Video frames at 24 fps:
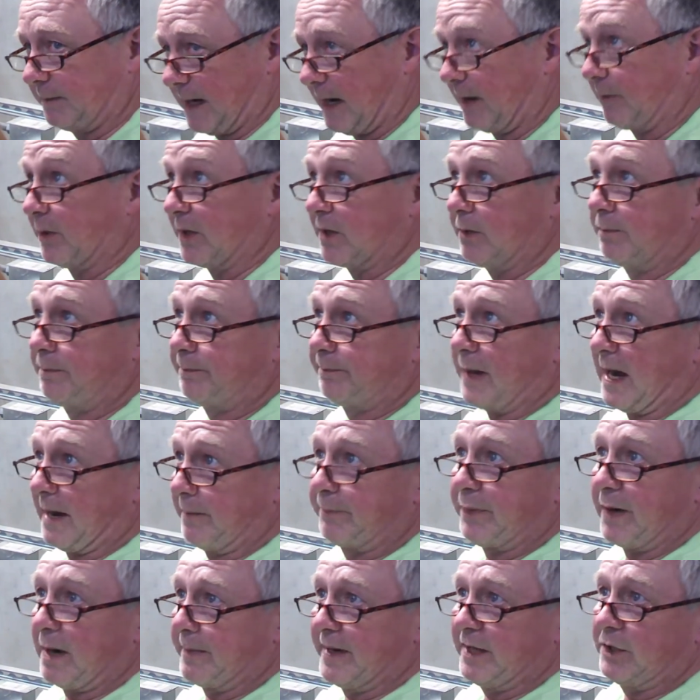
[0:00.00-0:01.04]
I'd
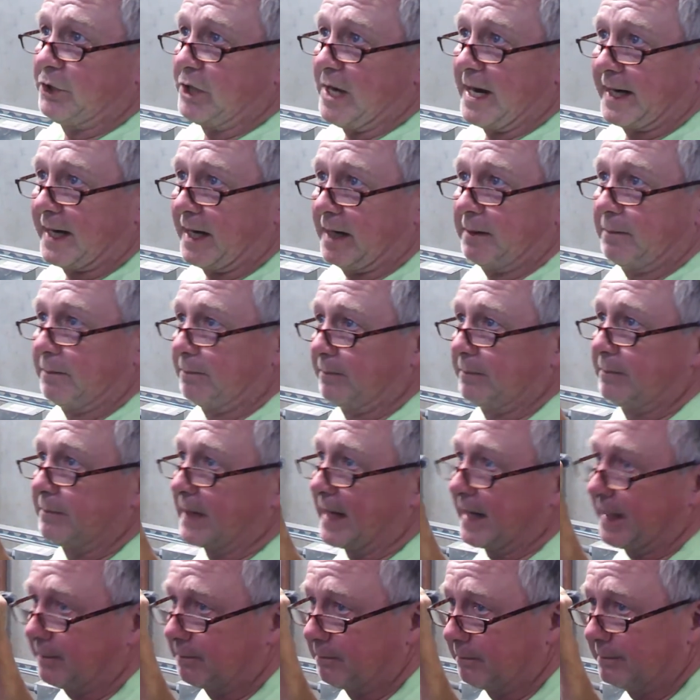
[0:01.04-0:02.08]
probably check it
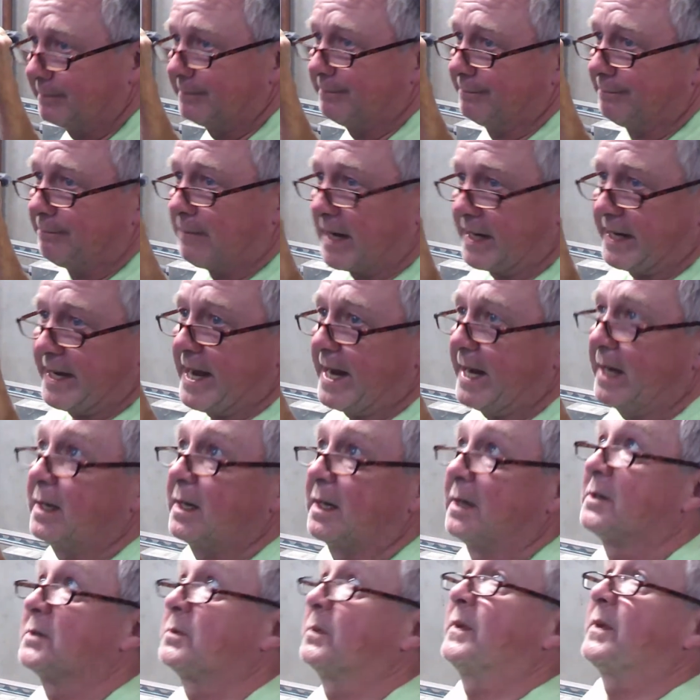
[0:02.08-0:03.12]
like Monday,
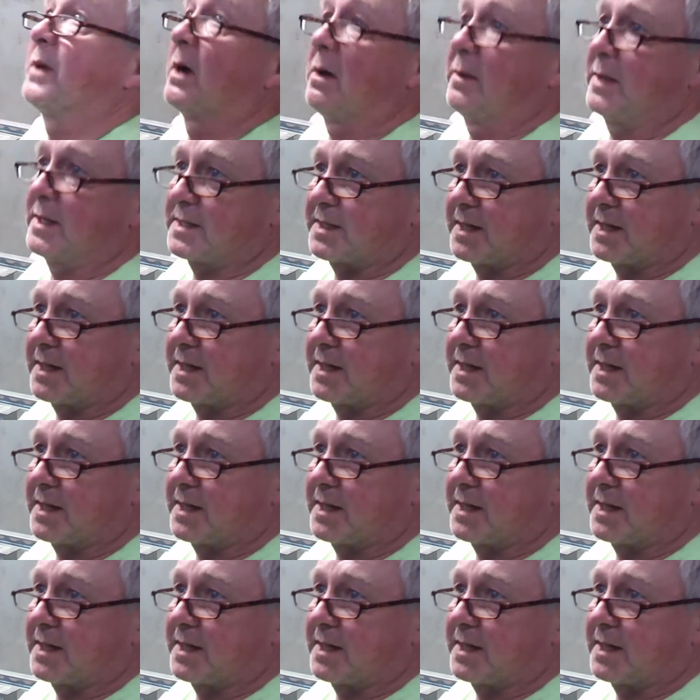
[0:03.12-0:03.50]
because with all this